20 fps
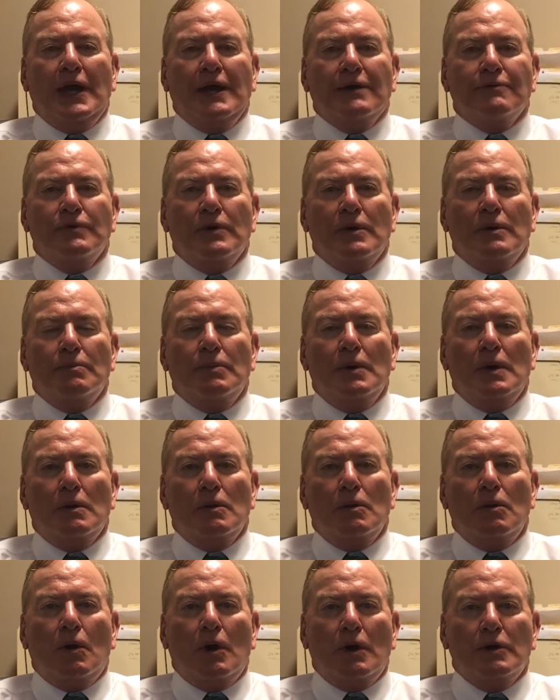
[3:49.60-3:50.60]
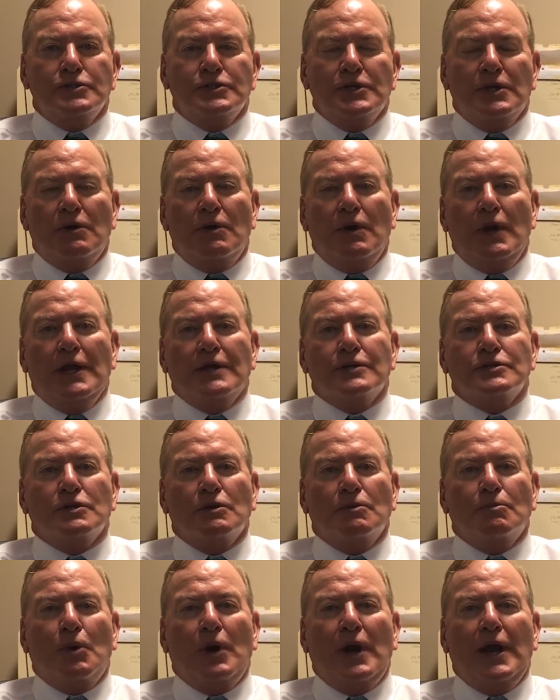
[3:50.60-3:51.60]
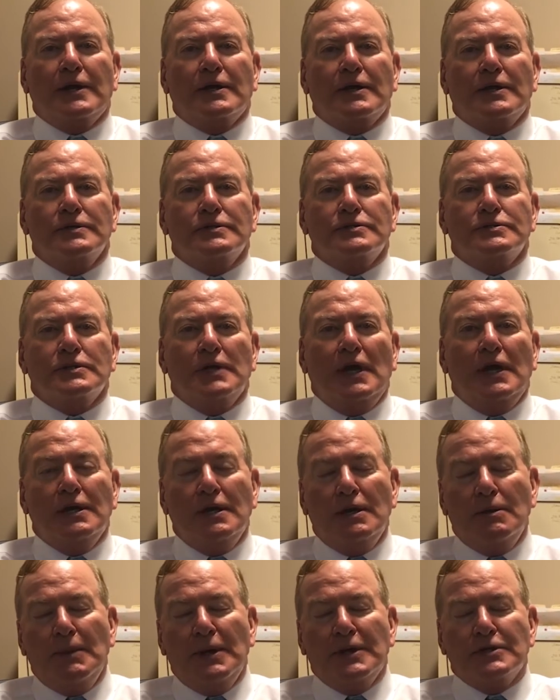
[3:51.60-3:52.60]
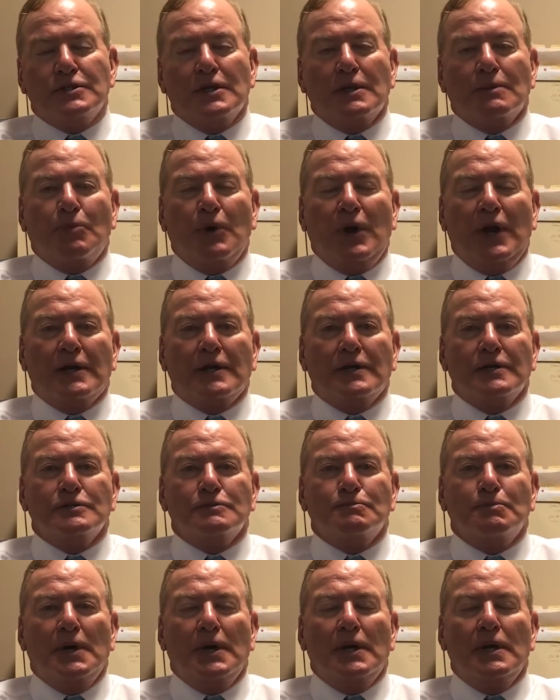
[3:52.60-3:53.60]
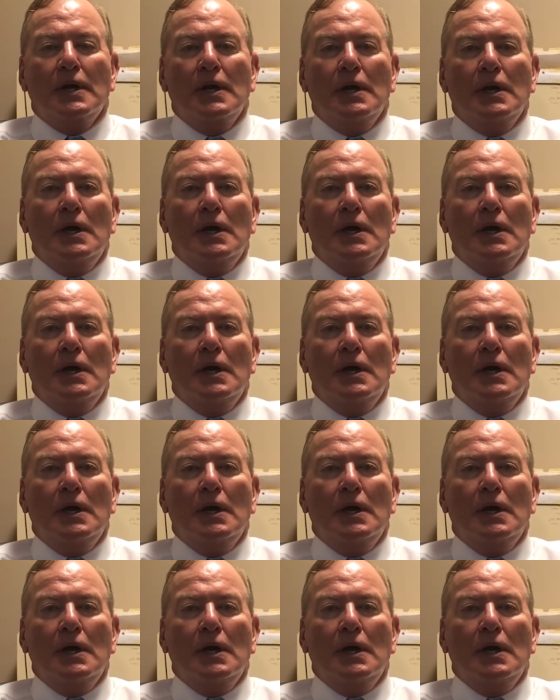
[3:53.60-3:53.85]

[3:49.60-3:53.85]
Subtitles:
have a large international practice and domestic practice, but